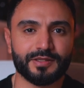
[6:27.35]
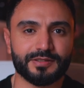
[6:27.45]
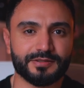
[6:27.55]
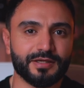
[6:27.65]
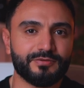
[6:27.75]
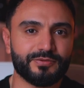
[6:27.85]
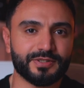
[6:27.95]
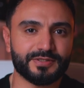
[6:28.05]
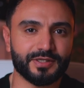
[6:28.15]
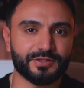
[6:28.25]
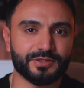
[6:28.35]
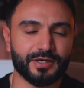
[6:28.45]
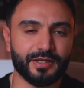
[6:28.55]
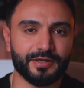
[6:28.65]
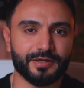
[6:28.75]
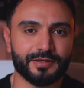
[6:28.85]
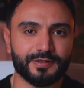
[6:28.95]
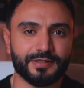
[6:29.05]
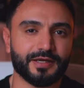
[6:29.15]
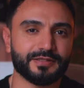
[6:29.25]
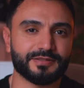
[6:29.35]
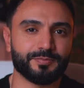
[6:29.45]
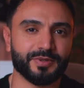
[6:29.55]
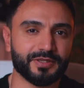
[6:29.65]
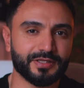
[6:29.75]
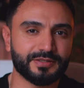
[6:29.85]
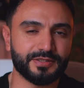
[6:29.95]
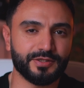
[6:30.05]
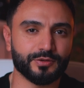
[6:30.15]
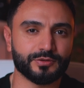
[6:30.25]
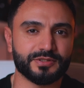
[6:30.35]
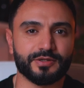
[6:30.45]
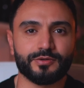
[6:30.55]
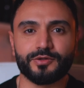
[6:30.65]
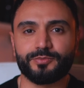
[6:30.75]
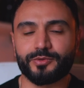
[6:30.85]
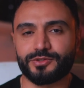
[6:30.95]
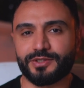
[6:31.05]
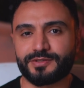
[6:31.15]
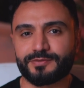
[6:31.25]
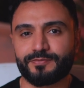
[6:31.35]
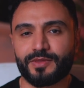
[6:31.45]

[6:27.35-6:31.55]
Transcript: The infrastructure layer, it has dependency on the core projects